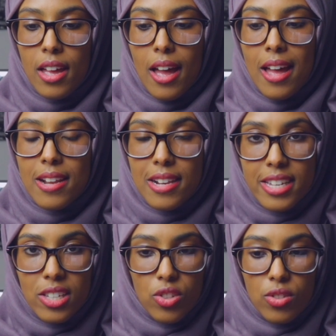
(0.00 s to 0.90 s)
At
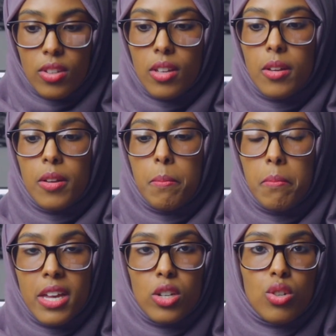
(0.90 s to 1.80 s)
least
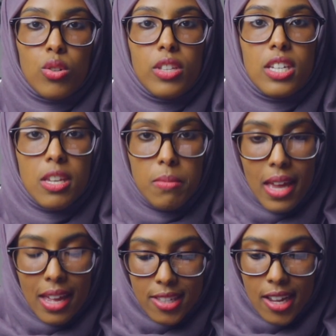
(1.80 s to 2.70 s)
make sure that you keep your
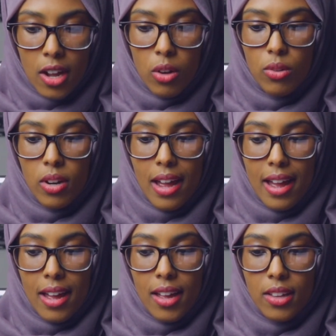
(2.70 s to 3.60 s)
head down
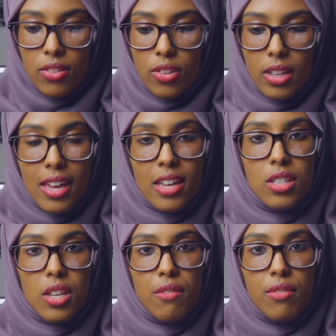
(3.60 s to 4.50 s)
and get
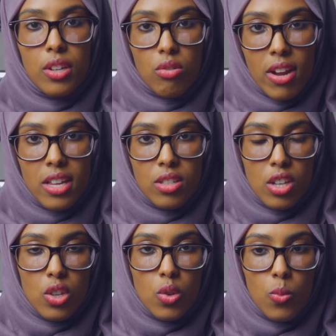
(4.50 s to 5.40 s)
yourself the grades
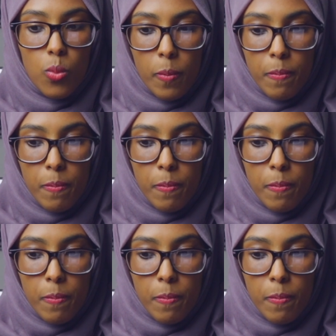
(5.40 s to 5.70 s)
that you